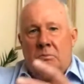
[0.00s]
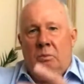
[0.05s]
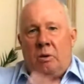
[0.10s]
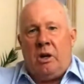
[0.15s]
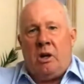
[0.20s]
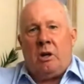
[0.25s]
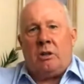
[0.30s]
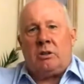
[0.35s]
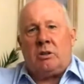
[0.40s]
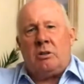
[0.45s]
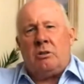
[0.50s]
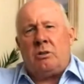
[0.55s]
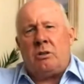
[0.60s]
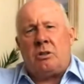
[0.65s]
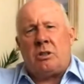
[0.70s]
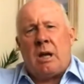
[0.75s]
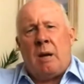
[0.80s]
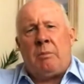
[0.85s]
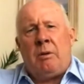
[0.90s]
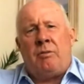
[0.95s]
We got to the
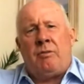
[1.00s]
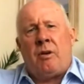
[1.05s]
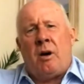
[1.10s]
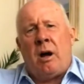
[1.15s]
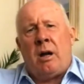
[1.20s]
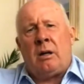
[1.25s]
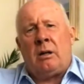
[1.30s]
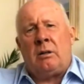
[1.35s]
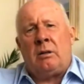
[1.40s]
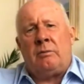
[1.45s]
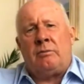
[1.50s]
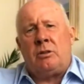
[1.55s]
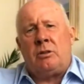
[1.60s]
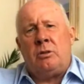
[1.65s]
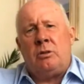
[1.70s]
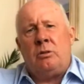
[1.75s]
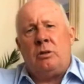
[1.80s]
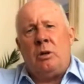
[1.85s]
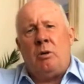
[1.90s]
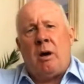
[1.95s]
semi-final of
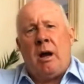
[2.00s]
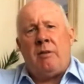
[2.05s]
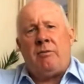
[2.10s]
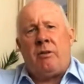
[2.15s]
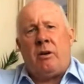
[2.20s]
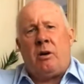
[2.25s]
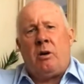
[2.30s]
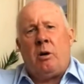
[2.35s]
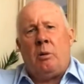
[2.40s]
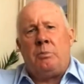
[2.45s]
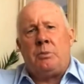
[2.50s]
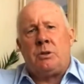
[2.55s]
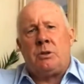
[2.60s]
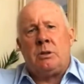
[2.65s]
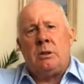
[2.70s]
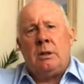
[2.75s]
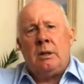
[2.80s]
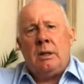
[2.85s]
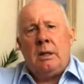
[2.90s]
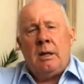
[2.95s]
two UEFA
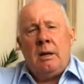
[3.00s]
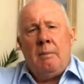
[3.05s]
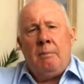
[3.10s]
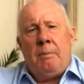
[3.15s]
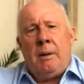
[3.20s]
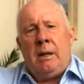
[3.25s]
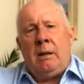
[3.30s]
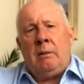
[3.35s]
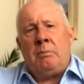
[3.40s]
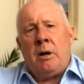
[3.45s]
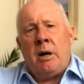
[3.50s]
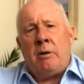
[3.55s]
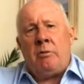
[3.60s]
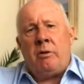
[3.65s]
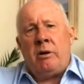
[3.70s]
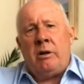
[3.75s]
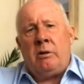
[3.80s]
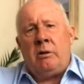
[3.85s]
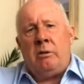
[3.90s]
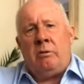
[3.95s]
Cups, beaten by
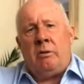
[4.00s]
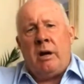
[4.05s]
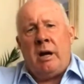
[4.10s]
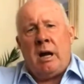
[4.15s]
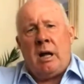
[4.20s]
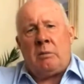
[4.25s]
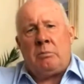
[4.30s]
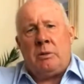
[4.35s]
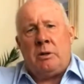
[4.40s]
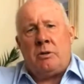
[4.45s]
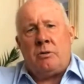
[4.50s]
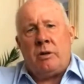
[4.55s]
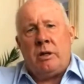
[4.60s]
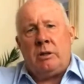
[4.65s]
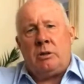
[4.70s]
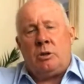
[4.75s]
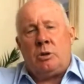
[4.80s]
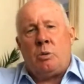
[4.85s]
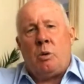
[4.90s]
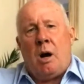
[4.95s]
Real
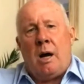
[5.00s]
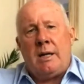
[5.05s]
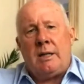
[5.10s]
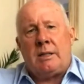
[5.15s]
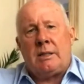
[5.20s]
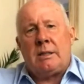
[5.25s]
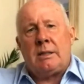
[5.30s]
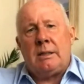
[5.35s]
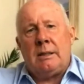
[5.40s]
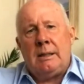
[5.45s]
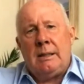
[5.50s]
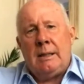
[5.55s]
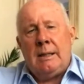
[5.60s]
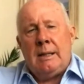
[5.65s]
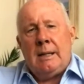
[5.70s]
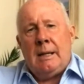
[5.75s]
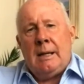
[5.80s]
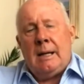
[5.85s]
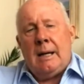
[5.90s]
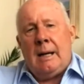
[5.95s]
Madrid twice,
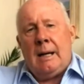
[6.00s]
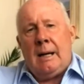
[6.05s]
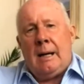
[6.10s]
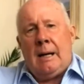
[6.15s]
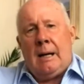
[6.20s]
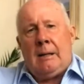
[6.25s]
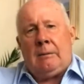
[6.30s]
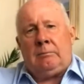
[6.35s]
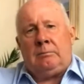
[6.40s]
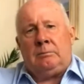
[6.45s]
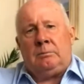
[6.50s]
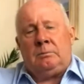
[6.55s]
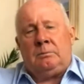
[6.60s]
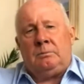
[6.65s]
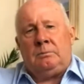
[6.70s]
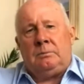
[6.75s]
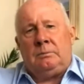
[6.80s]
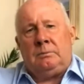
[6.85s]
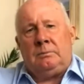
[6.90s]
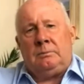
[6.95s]

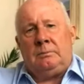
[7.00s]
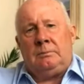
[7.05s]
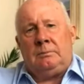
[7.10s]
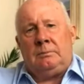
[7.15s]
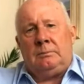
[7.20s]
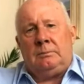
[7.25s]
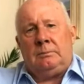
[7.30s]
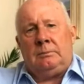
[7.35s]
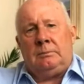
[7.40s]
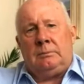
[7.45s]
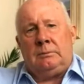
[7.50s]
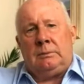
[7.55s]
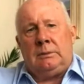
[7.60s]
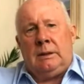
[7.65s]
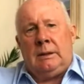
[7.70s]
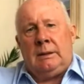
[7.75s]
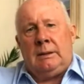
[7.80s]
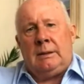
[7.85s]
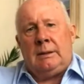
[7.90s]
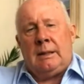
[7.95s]

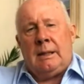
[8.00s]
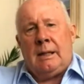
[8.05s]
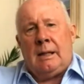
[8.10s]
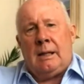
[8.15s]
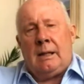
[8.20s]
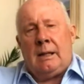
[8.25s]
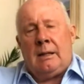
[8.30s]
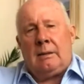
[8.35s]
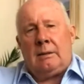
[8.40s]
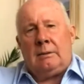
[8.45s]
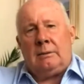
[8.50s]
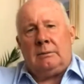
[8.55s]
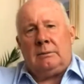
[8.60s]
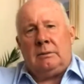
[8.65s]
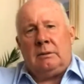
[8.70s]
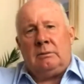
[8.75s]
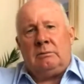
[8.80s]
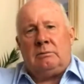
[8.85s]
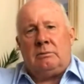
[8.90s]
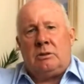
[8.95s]
in
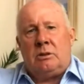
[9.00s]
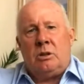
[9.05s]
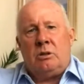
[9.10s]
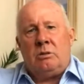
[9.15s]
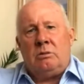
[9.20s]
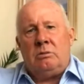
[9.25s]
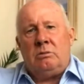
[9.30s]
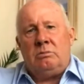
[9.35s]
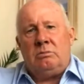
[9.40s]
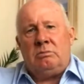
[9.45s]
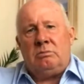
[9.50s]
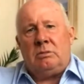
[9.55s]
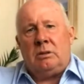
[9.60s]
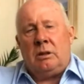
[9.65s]
two